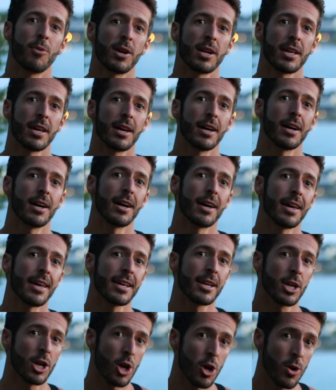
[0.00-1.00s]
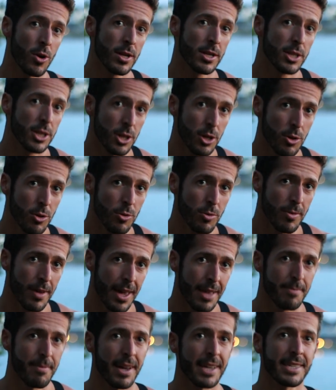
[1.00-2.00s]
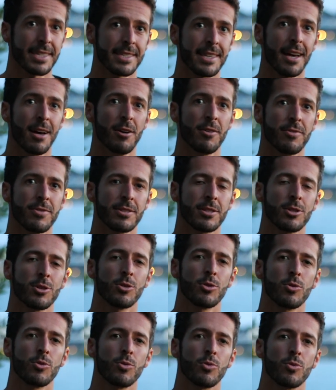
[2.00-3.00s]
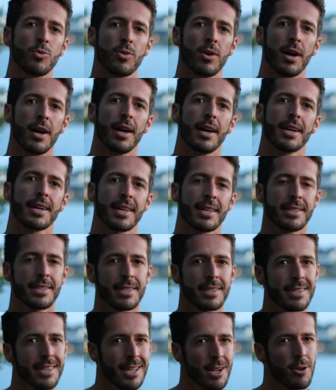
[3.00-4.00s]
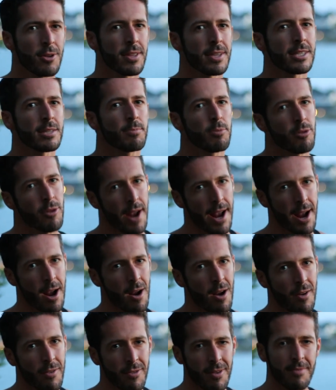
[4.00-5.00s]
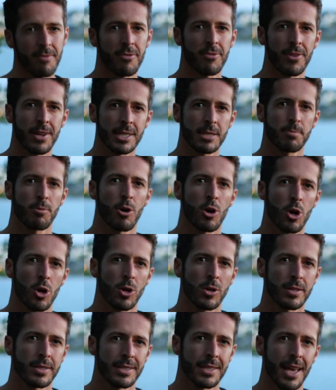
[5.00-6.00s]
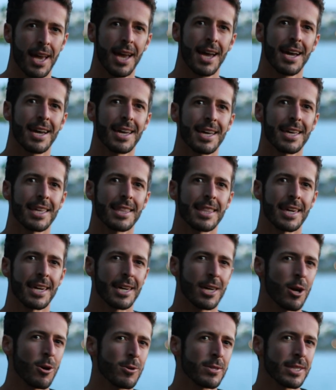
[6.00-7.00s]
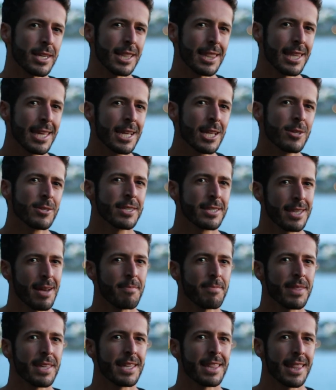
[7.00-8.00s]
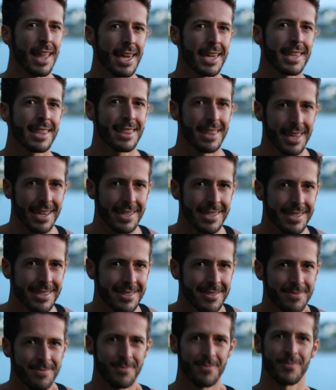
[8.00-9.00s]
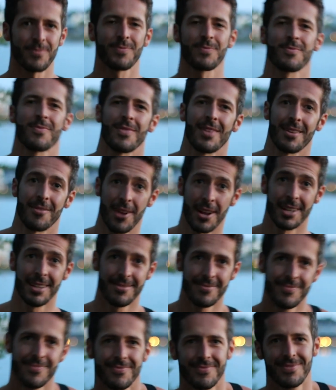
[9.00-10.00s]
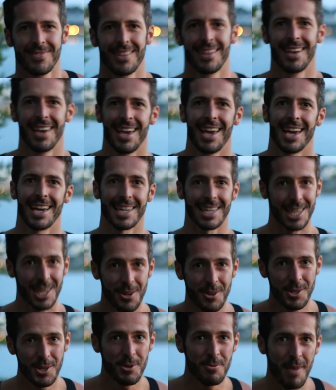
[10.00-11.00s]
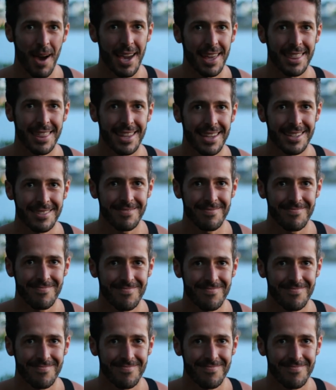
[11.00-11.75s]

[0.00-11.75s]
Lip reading: want to encourage you and myself to consider this prayer from Fritz Perls that goes a little something like this. Ready? You do my thing.